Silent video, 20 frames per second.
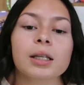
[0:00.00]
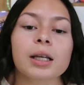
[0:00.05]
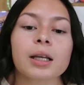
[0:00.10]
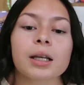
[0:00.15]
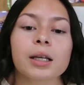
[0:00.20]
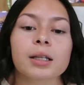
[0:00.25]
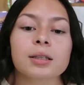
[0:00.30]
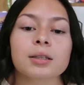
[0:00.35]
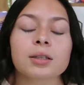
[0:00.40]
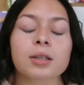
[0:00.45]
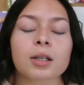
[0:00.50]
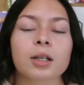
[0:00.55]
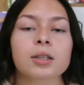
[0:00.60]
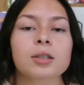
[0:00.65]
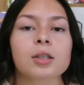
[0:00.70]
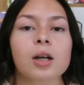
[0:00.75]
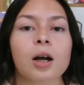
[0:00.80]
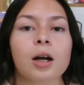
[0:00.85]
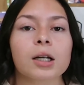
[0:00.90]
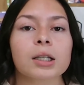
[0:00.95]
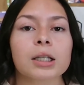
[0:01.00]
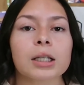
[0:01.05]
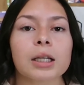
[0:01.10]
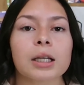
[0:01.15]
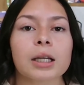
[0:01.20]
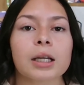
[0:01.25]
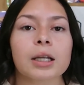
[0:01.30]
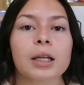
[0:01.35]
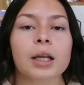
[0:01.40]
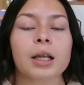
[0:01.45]
They started
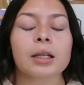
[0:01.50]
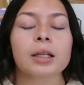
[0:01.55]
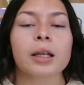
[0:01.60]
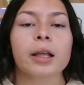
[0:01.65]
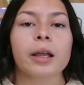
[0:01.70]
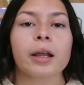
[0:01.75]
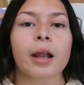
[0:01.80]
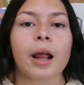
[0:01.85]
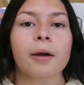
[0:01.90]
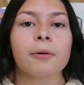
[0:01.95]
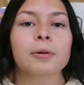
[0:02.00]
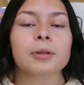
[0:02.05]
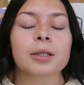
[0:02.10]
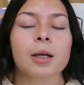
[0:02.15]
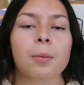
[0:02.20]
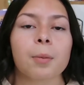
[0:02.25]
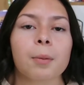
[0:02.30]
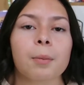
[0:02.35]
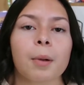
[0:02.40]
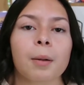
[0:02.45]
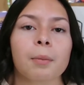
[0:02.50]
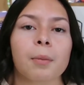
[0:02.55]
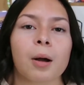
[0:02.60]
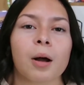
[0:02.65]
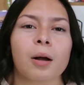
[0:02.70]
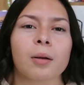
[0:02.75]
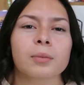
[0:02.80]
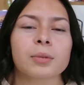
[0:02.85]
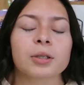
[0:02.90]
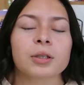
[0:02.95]
talking, and then I was helping my
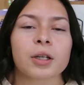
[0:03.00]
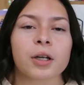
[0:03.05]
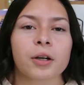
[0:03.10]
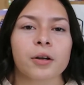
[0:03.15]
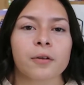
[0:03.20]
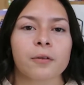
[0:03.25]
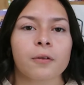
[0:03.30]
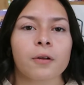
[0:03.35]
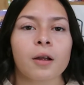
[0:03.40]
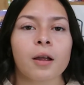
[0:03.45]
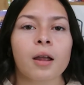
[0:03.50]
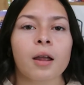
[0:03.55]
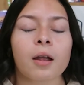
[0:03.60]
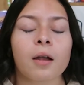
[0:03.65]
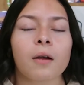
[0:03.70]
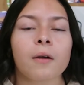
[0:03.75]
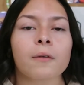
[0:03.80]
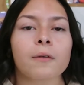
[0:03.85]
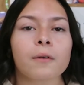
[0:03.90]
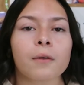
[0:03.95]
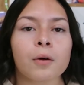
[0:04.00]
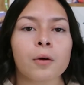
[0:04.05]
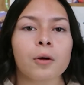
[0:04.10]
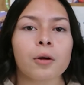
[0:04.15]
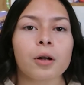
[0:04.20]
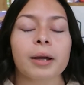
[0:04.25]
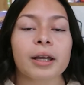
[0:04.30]
mom serve food.